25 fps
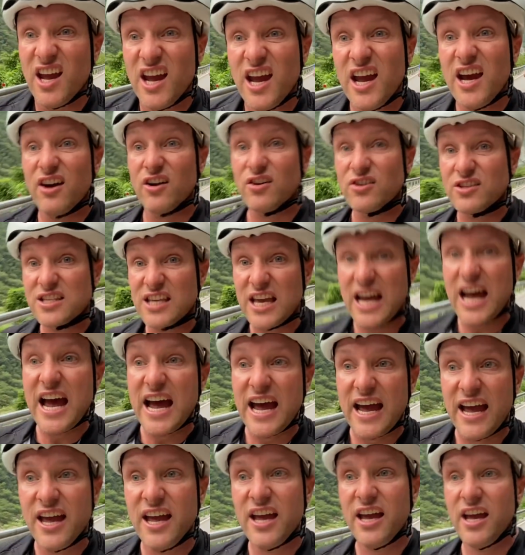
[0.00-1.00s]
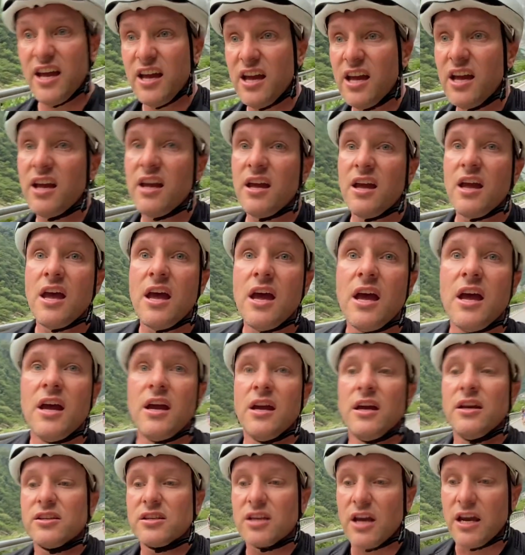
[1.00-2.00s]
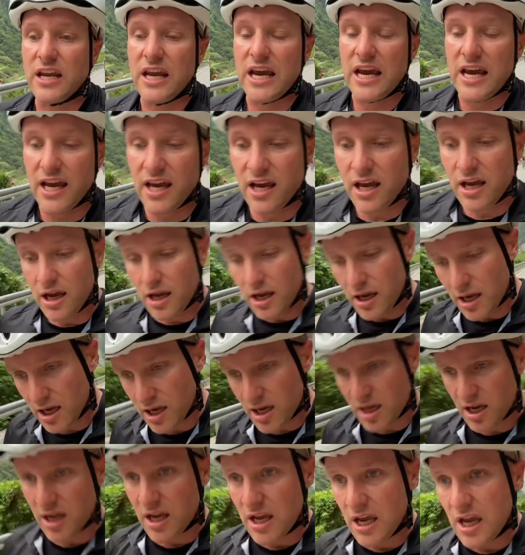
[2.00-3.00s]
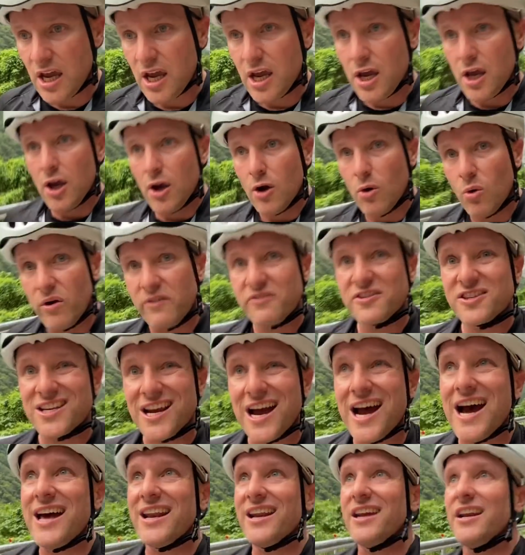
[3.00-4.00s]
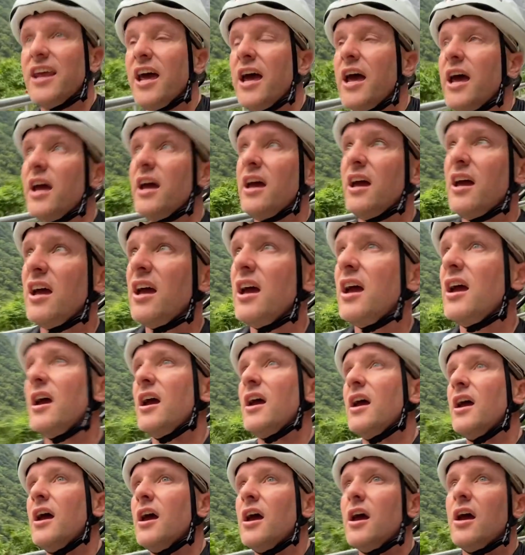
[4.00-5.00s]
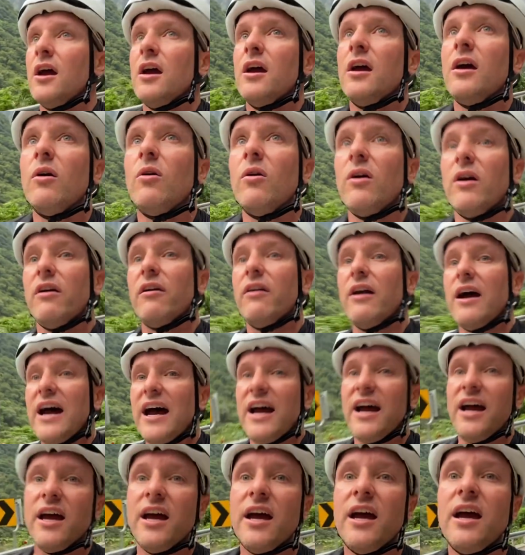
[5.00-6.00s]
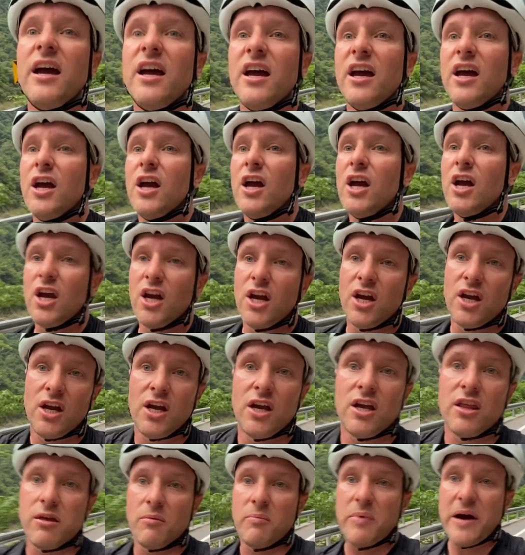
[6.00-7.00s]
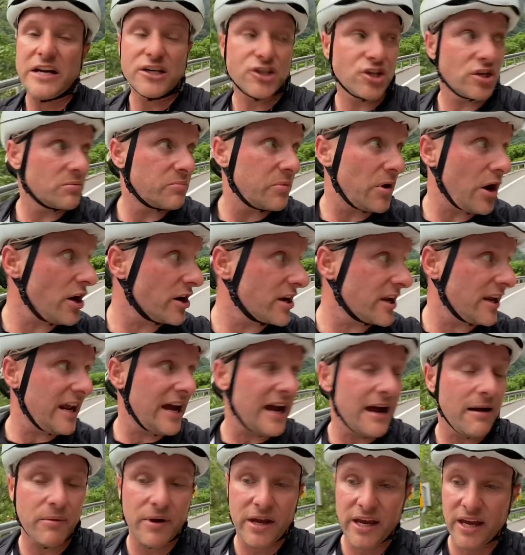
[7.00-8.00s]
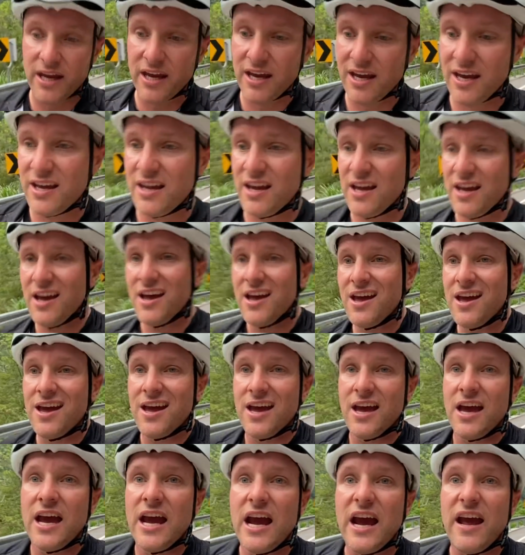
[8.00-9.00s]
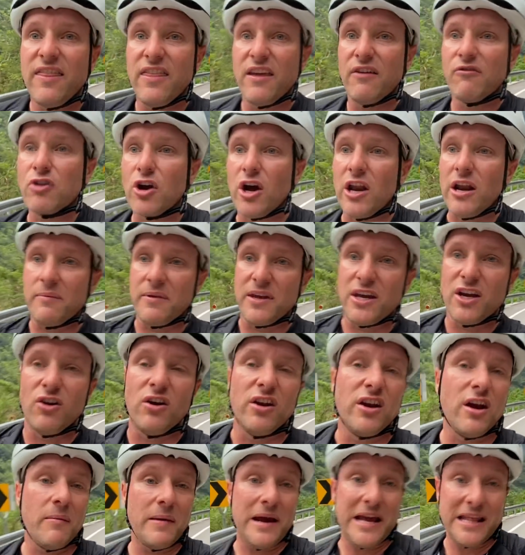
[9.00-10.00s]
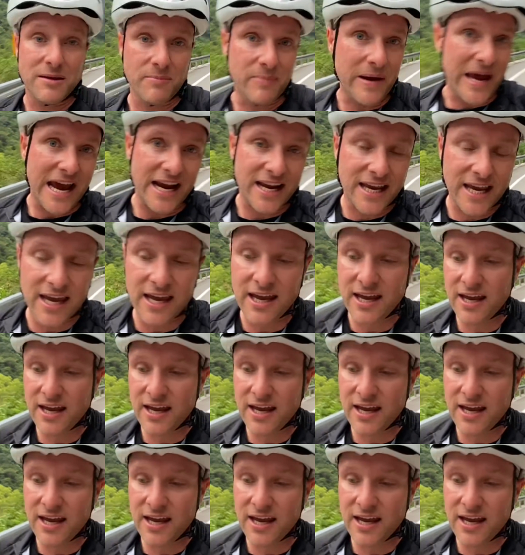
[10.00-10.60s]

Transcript: How good's that? So yeah, we've started, we're, uh, the bunch is broken up and they've gone up the hill and I'm at the back.